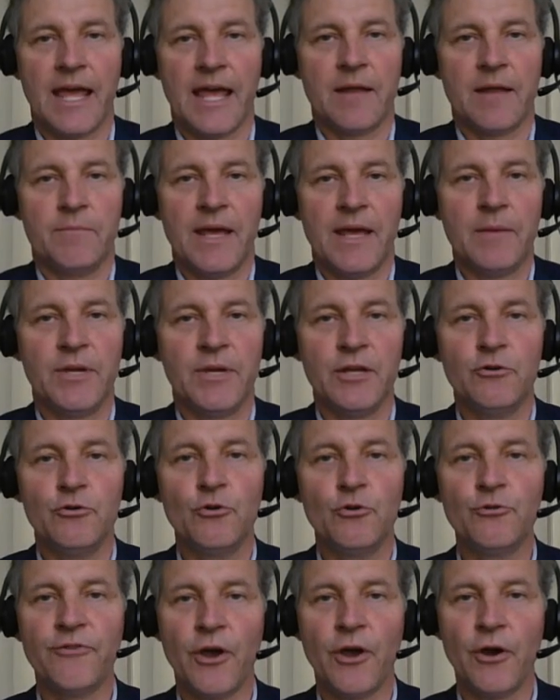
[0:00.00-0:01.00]
and maybe
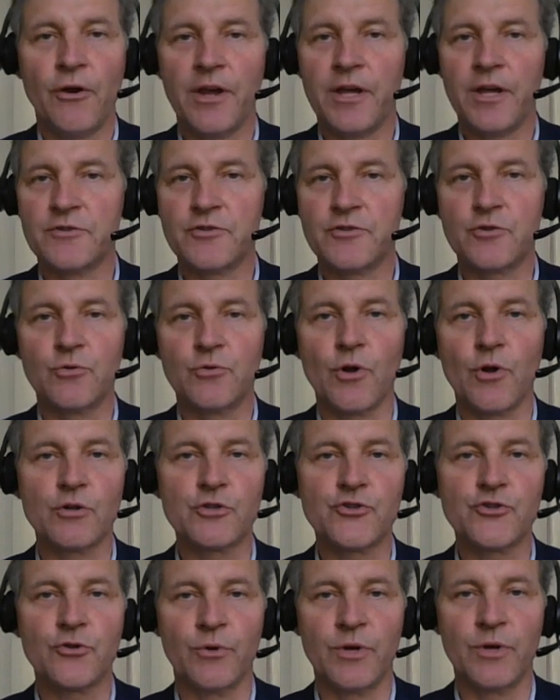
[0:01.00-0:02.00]
new variants could
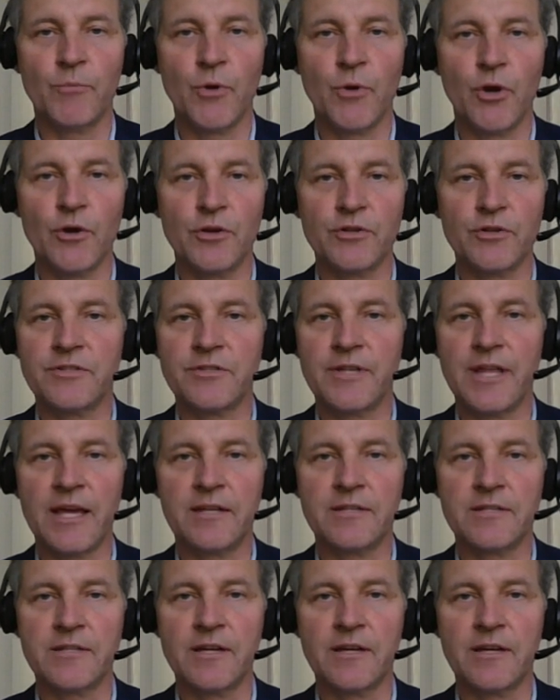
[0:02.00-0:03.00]
also emerge that
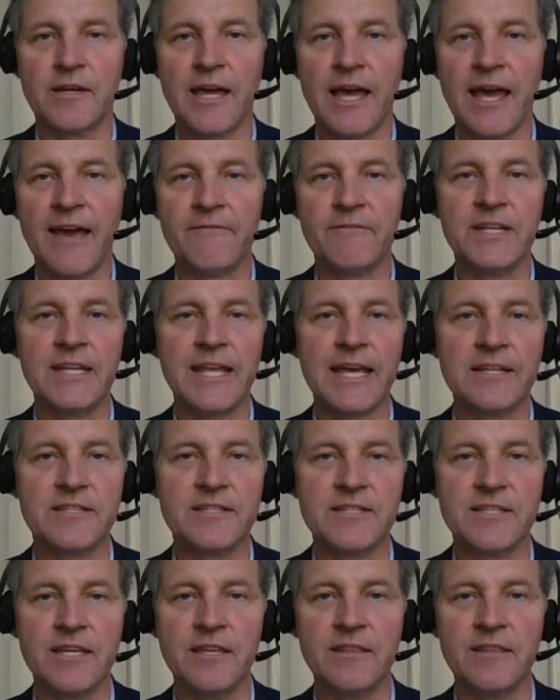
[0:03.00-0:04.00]
uh, haven't yet
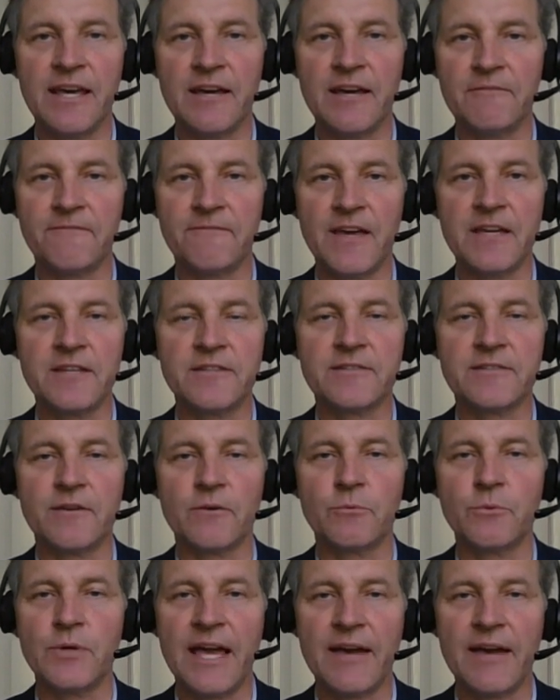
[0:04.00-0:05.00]
seen their face,
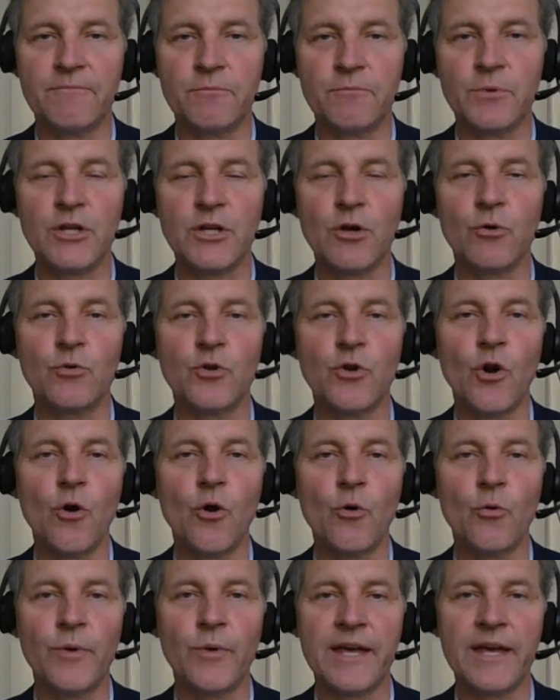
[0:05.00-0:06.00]
so we, have, we don't
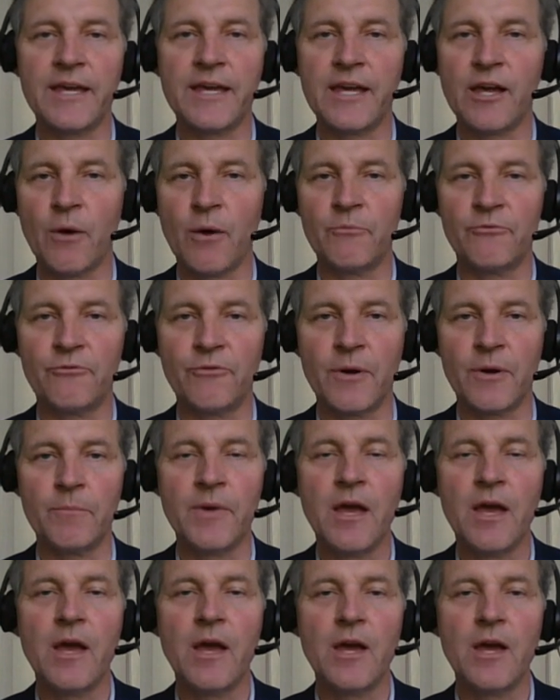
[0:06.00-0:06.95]
know where they come from.